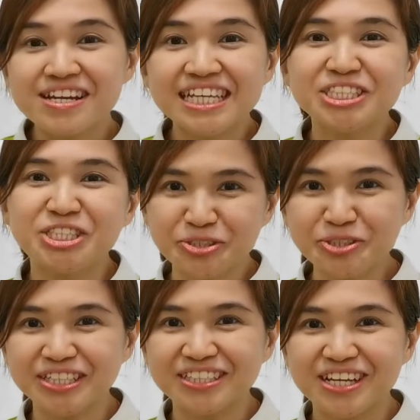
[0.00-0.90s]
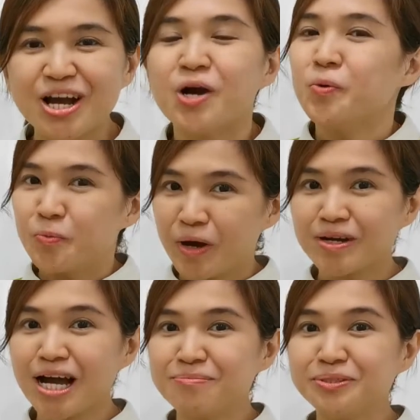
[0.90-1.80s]
parents and children,
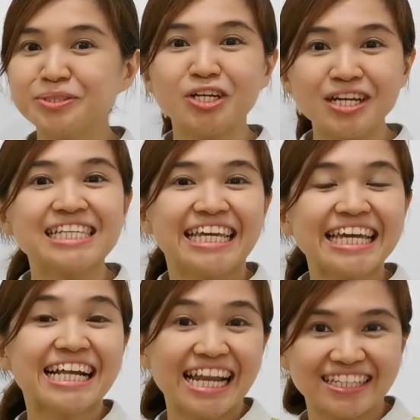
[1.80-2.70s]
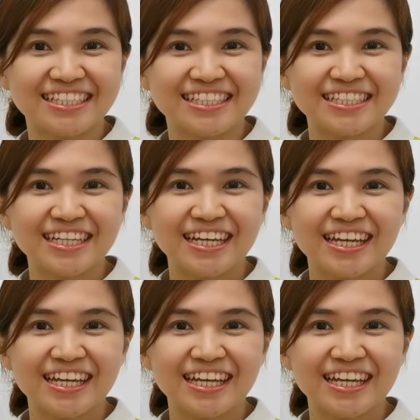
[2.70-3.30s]
welcome to Joyous E-Class.